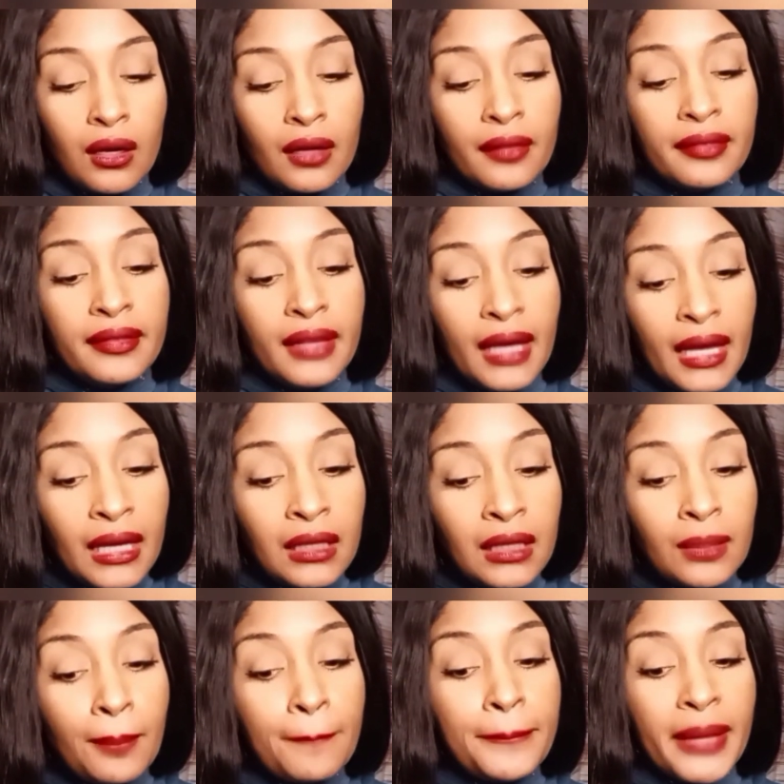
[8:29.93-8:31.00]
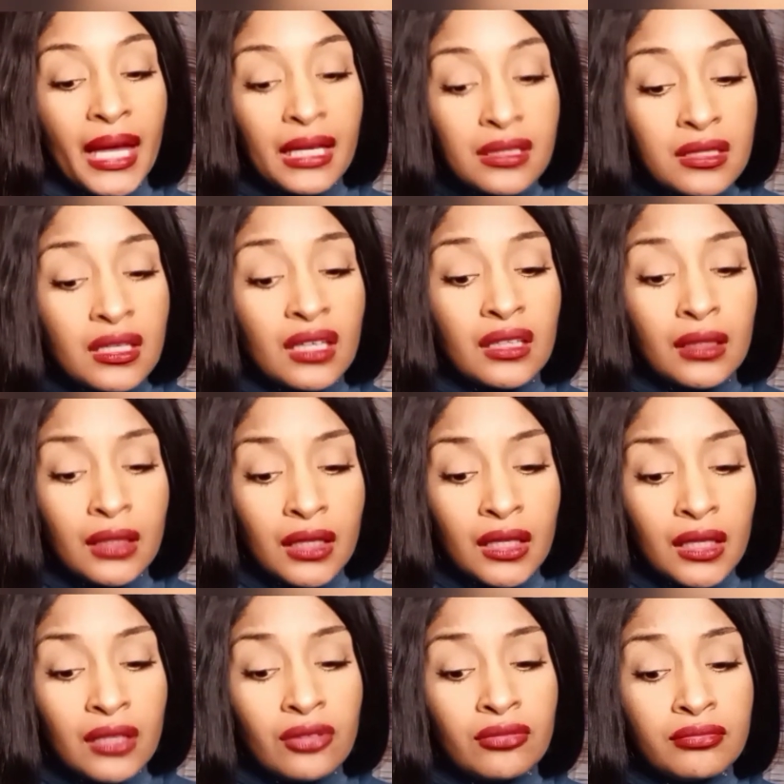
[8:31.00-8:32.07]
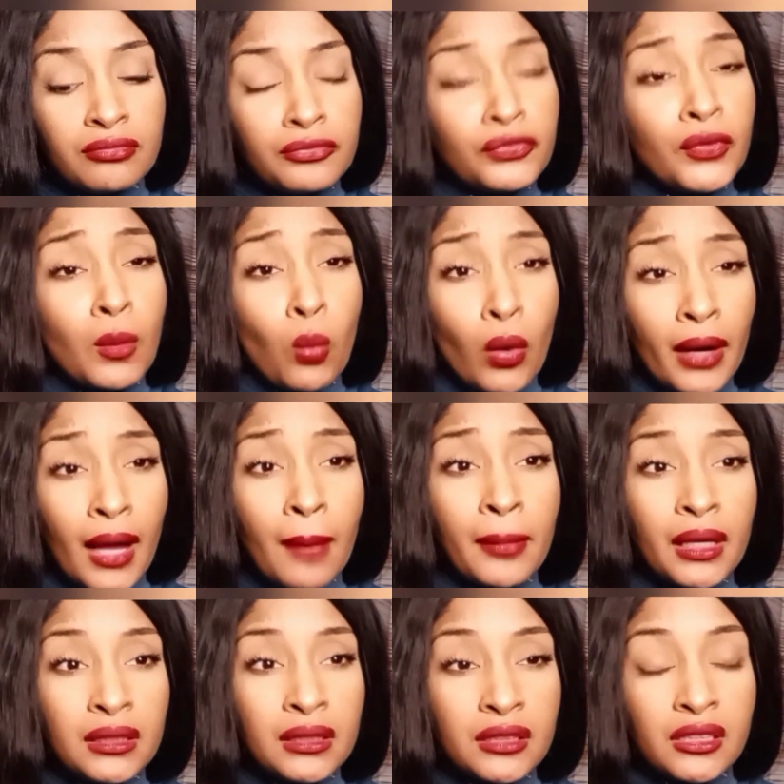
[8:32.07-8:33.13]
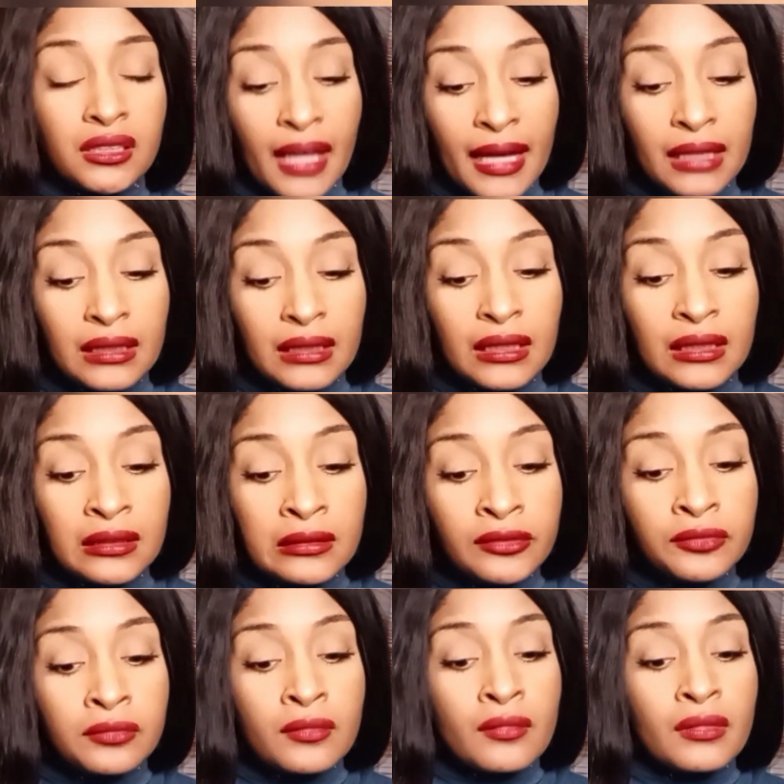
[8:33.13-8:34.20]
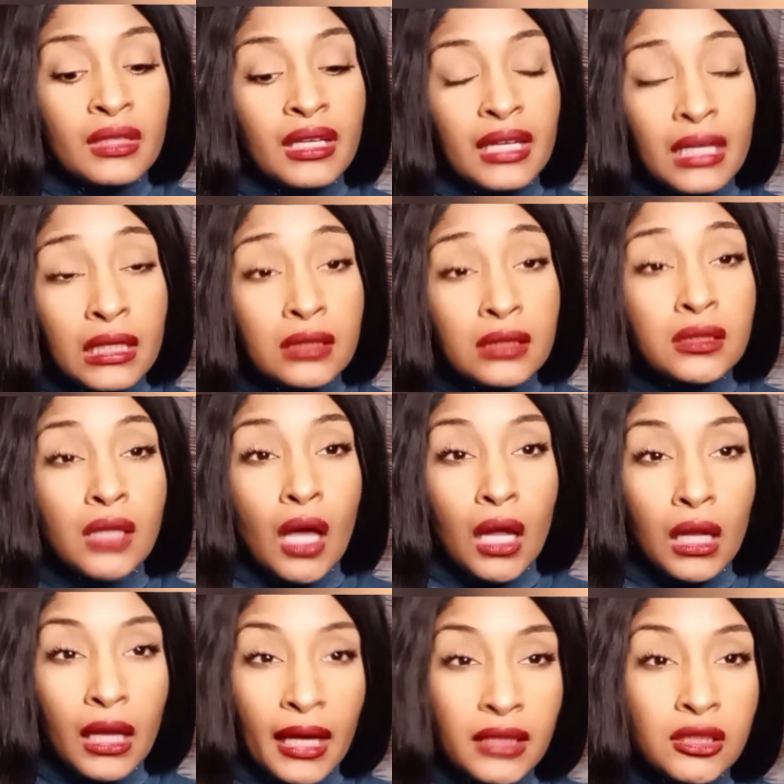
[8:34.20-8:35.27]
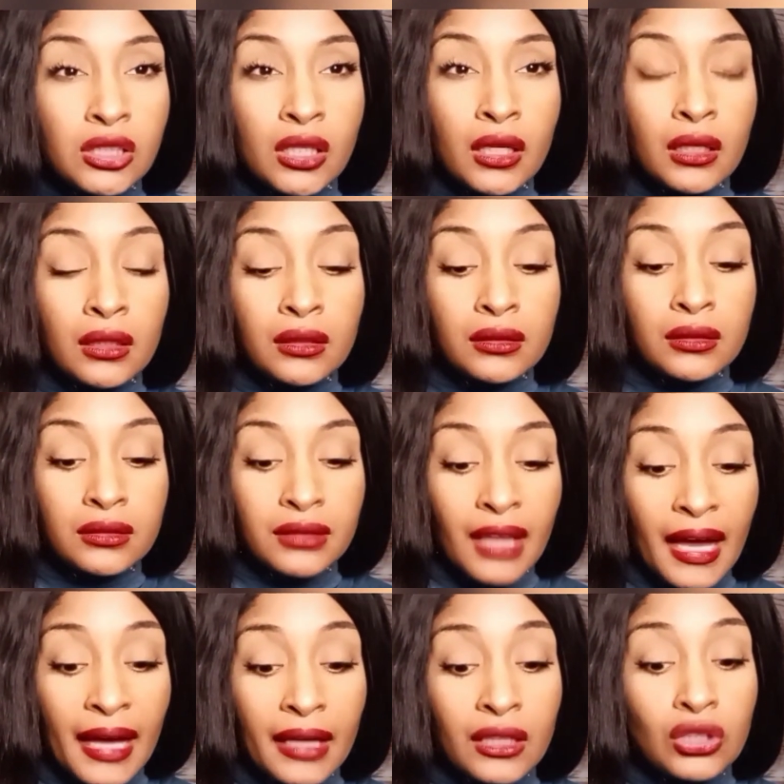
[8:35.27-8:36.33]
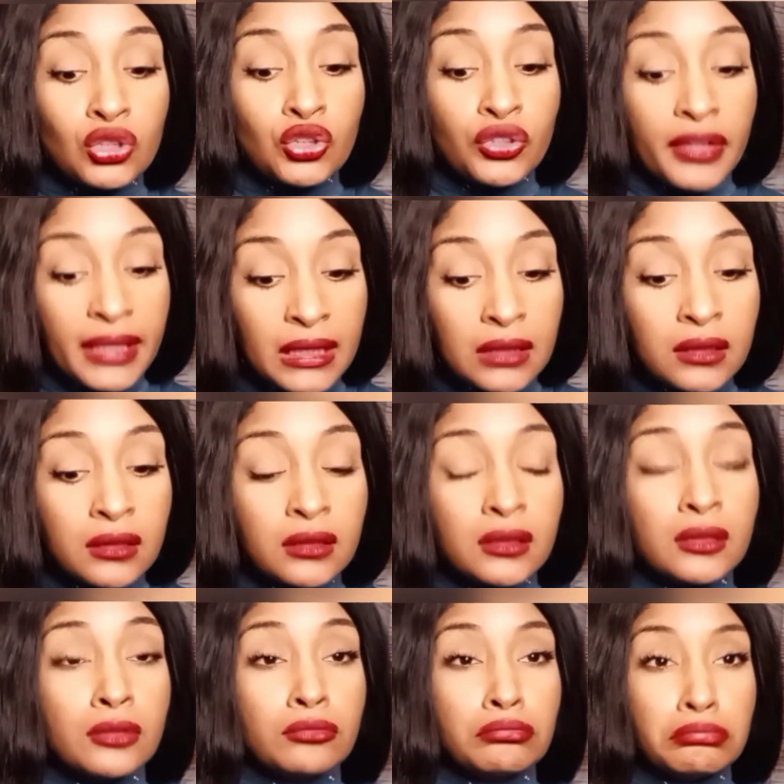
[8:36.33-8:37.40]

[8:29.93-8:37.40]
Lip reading: Then basically, from what I'm understanding, he's alleging that Chris